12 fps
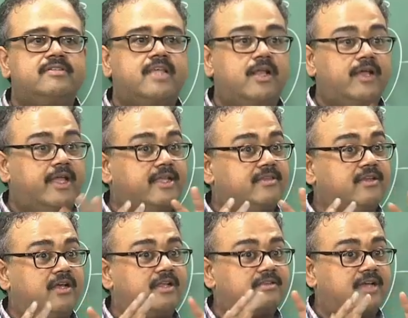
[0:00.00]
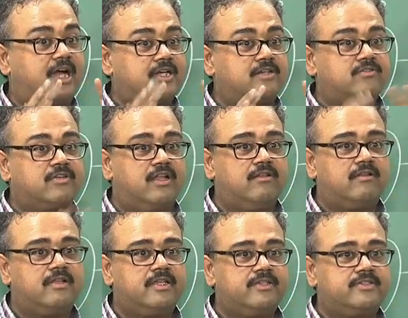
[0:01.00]
said XOR is hard to solve
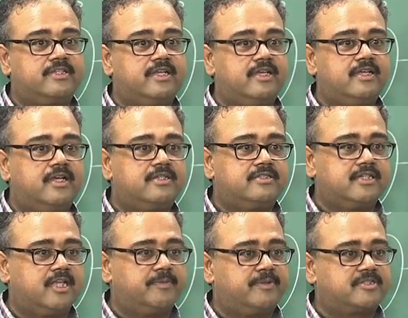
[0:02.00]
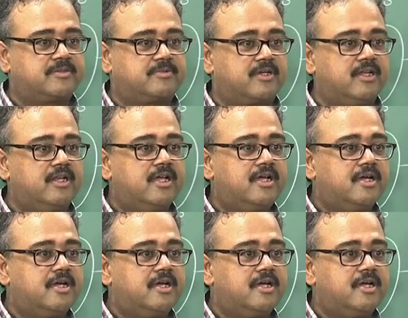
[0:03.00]
using a single perceptron,